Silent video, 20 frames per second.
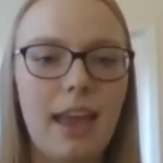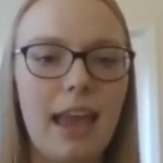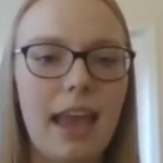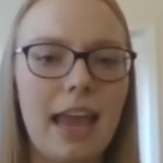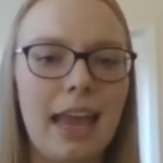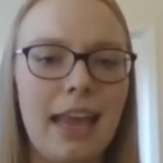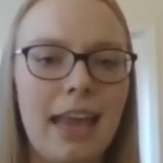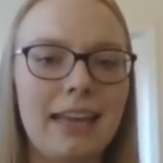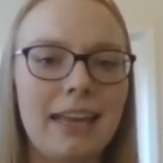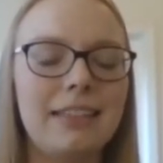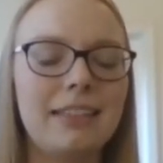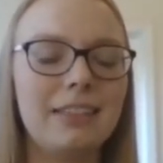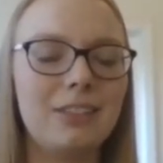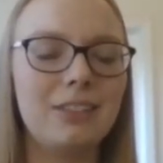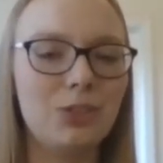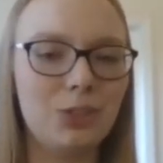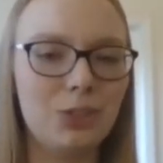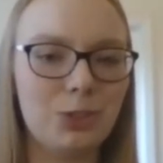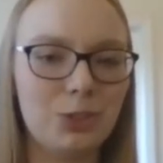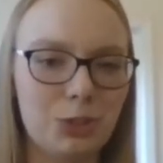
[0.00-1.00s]
And
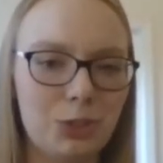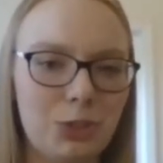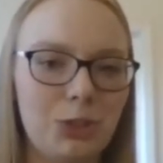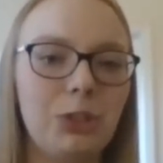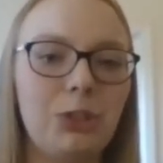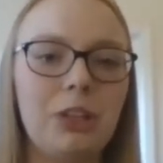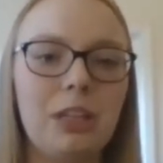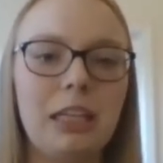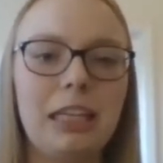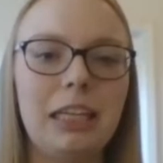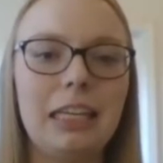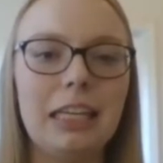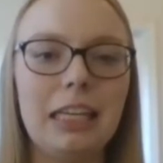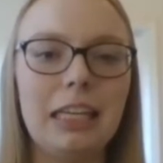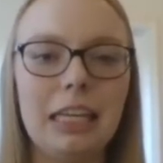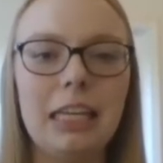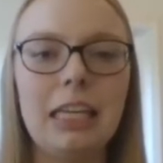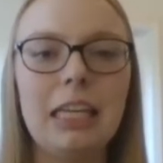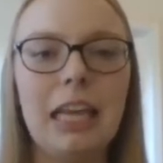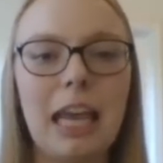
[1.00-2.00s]
surely
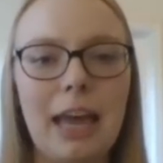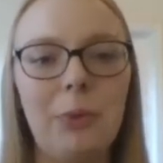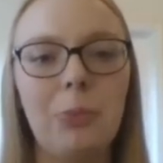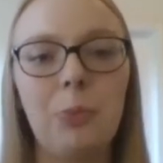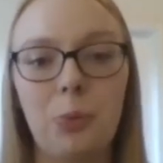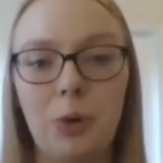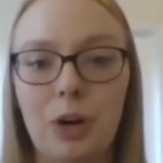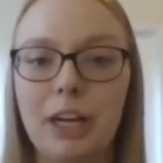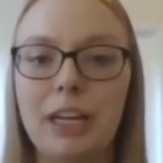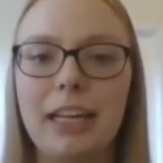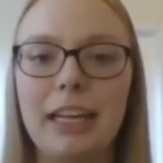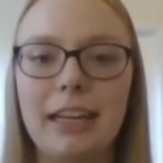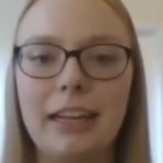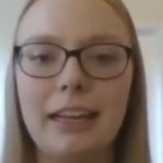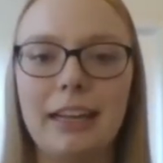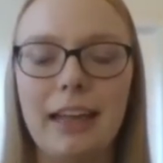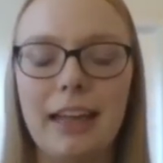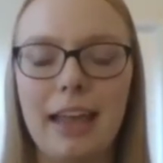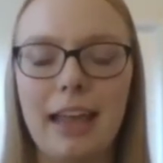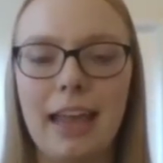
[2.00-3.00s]
he kept
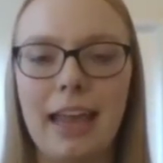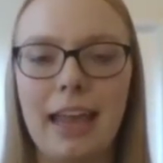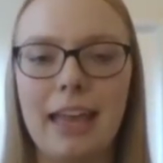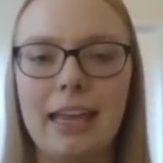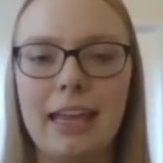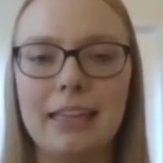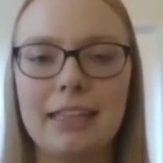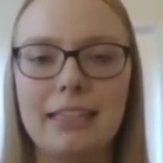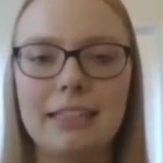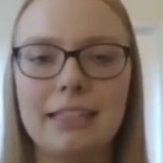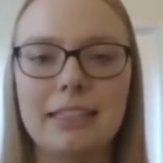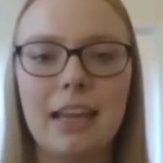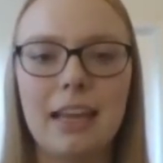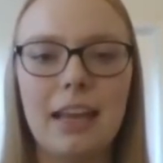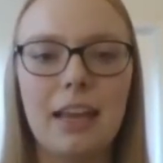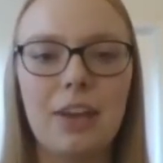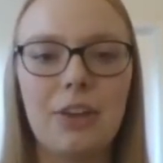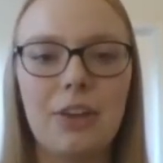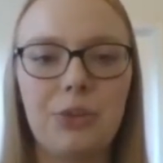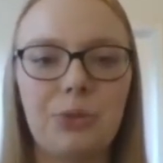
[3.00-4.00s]
working. And
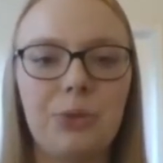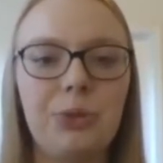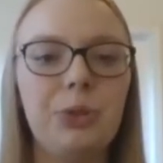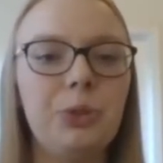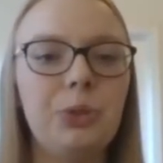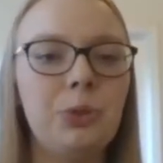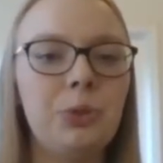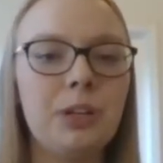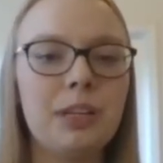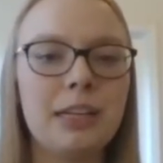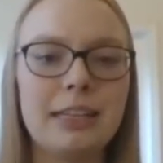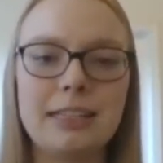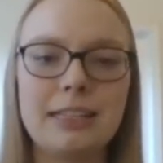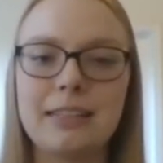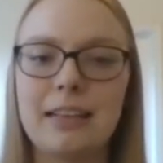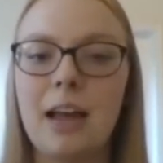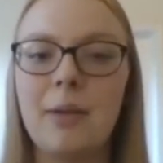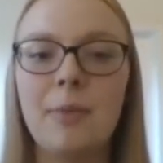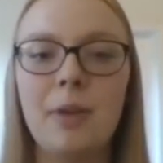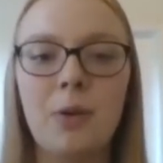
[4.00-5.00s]
through an
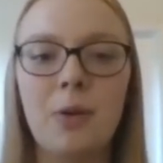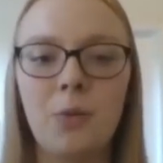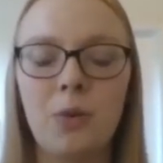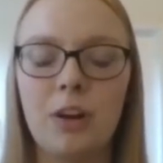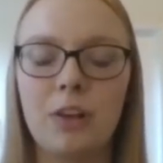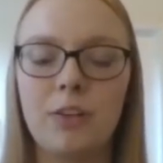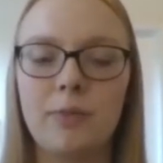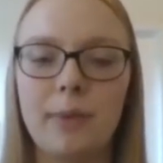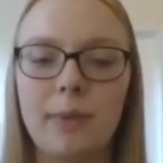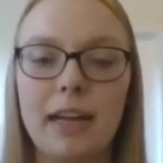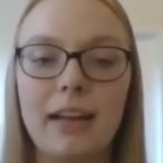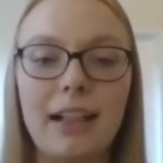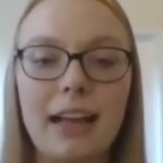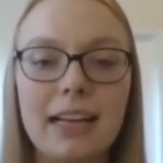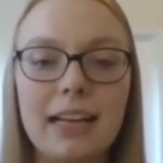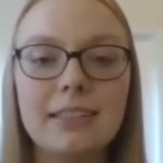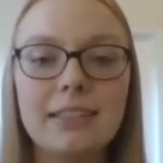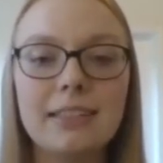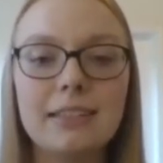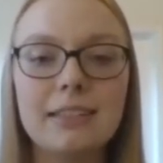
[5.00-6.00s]
assignment in one of my
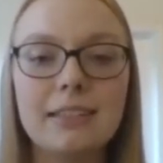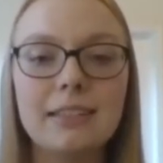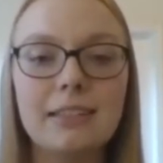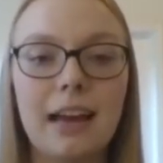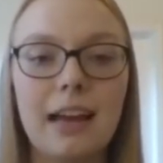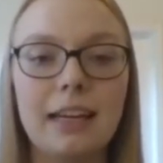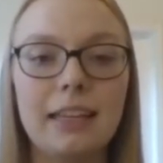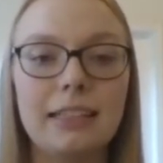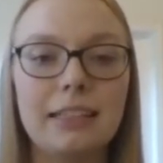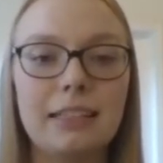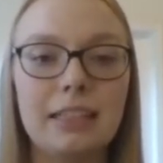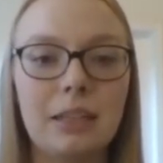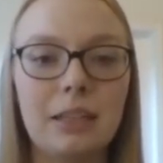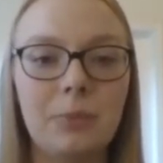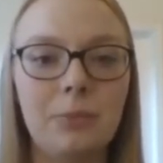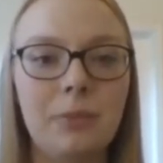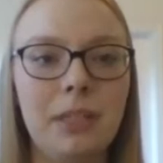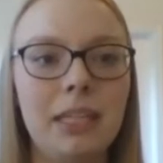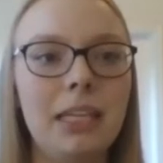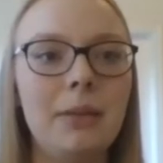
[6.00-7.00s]
classes, I ended up
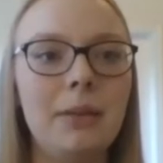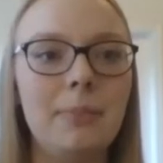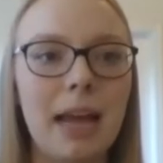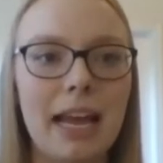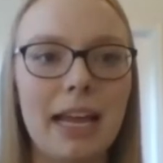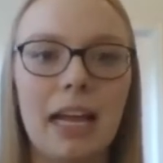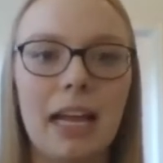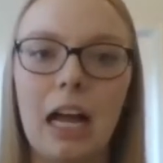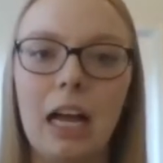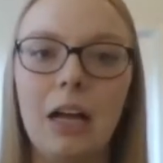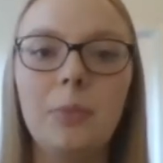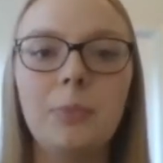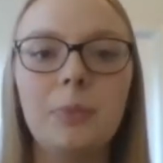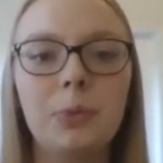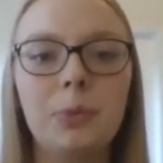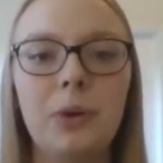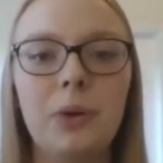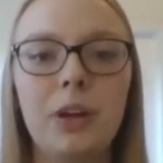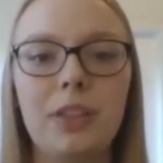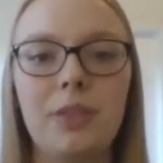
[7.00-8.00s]
meeting back up
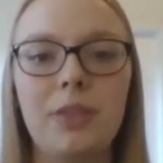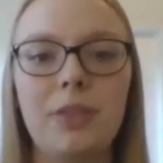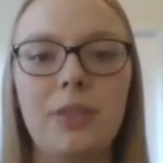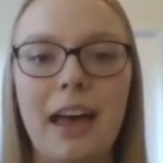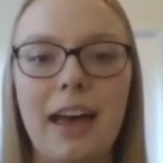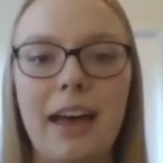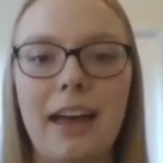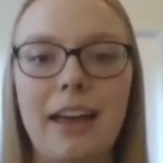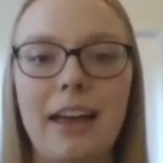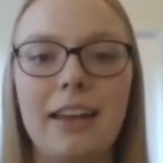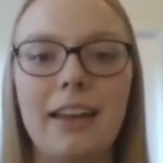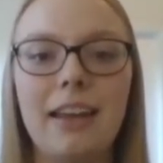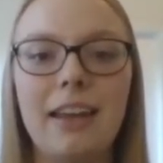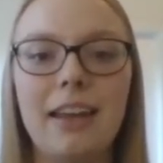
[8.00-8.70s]
with that